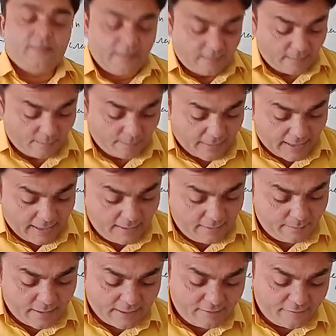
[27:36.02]
The
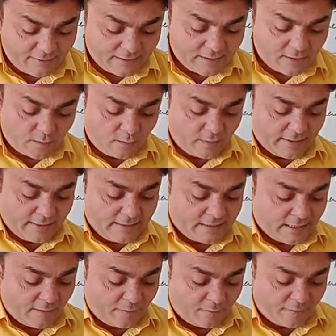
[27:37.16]
main manifesto
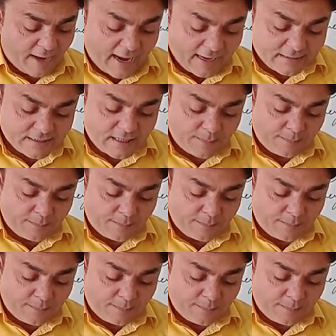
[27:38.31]
is reflects